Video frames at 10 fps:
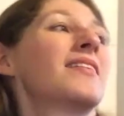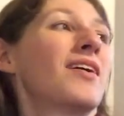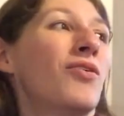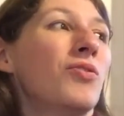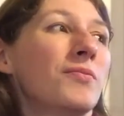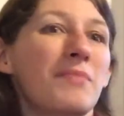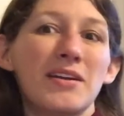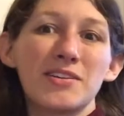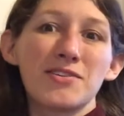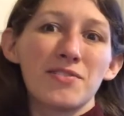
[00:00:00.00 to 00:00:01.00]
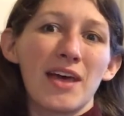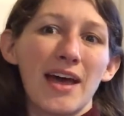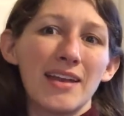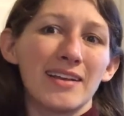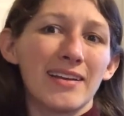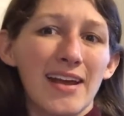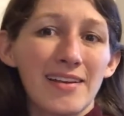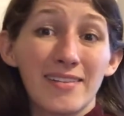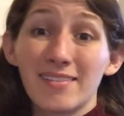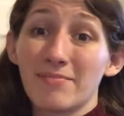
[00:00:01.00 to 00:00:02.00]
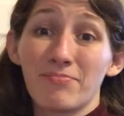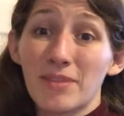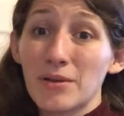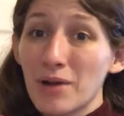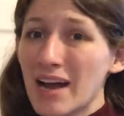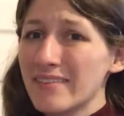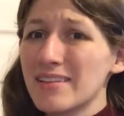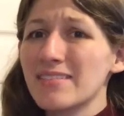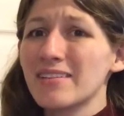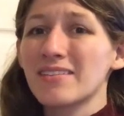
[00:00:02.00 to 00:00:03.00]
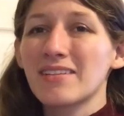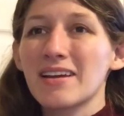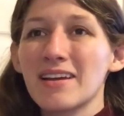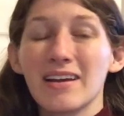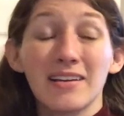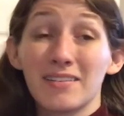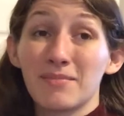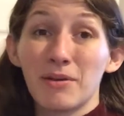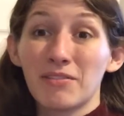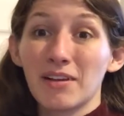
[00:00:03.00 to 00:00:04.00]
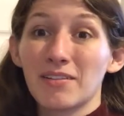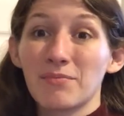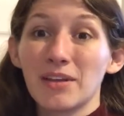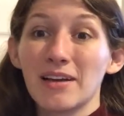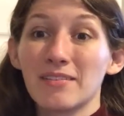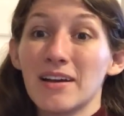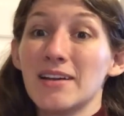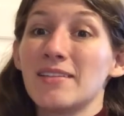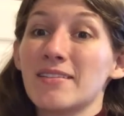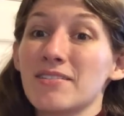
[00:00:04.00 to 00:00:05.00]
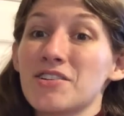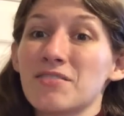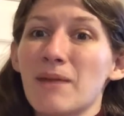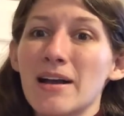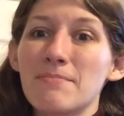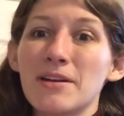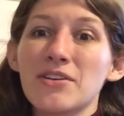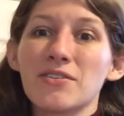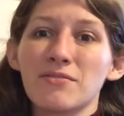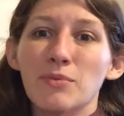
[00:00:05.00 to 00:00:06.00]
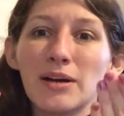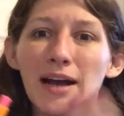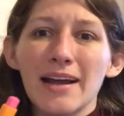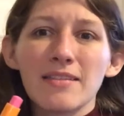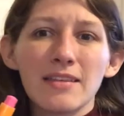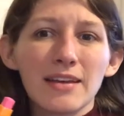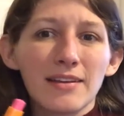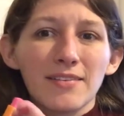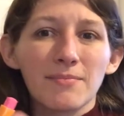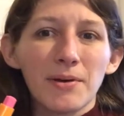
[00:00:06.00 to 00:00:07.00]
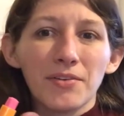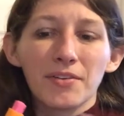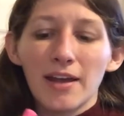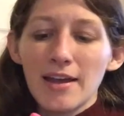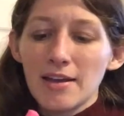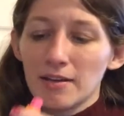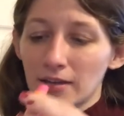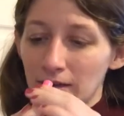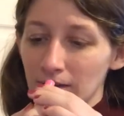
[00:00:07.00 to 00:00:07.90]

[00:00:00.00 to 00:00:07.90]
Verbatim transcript: hold me to that in case you have this and say it smells like something else. This is just my opinion of what I think it smells like.